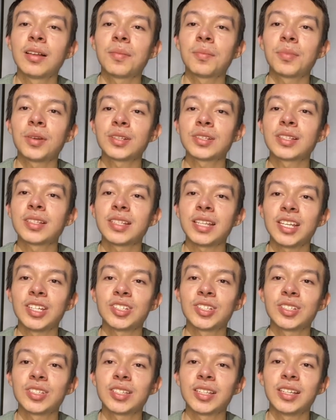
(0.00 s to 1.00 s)

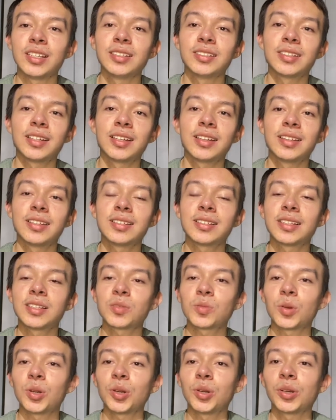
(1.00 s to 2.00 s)
presentation stage, and this is
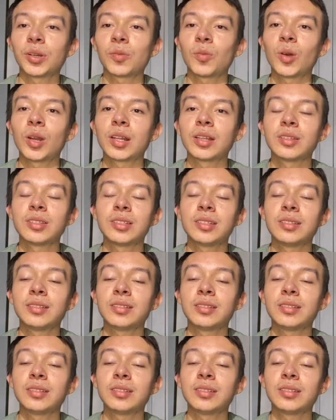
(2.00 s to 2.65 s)
where you want